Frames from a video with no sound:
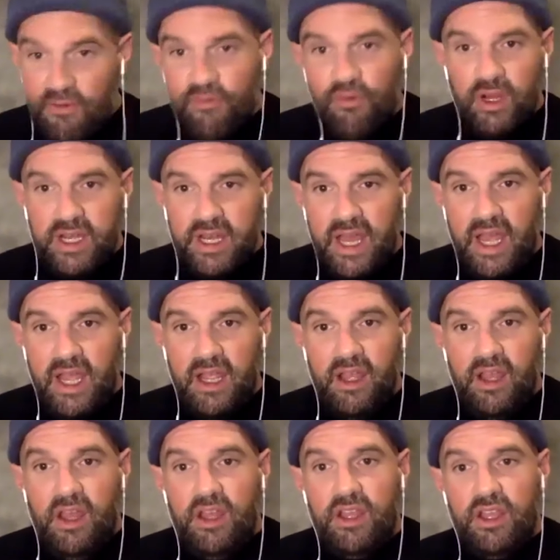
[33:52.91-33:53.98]
every day,
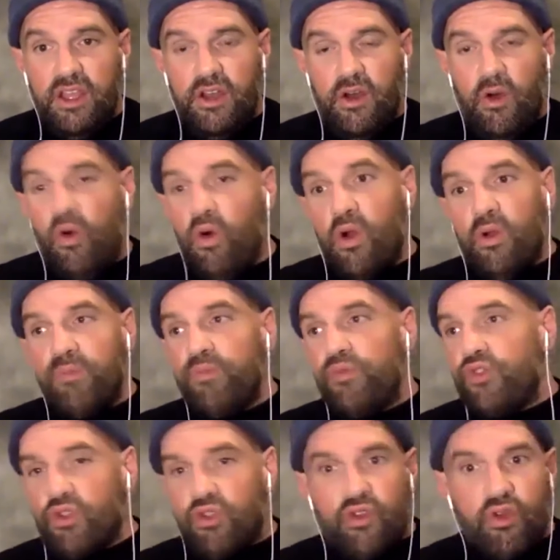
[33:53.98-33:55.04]
you know, or
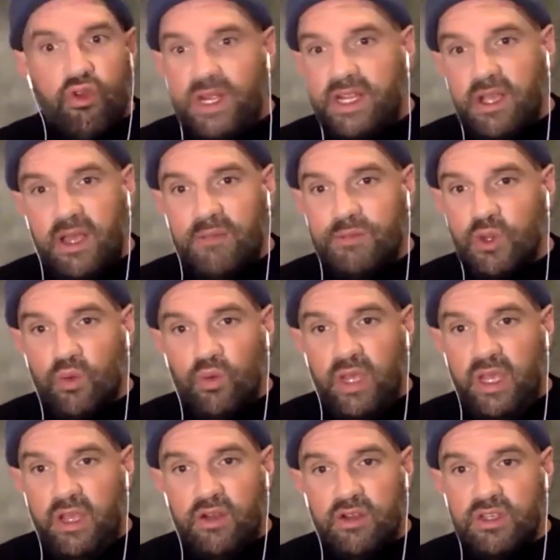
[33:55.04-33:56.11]
three times a
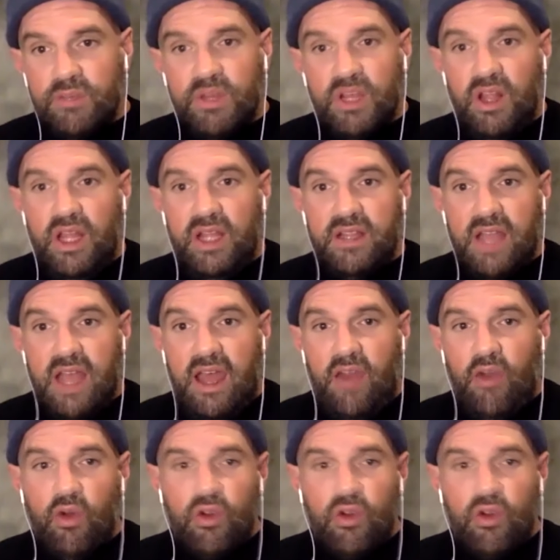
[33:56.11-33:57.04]
week or something like that,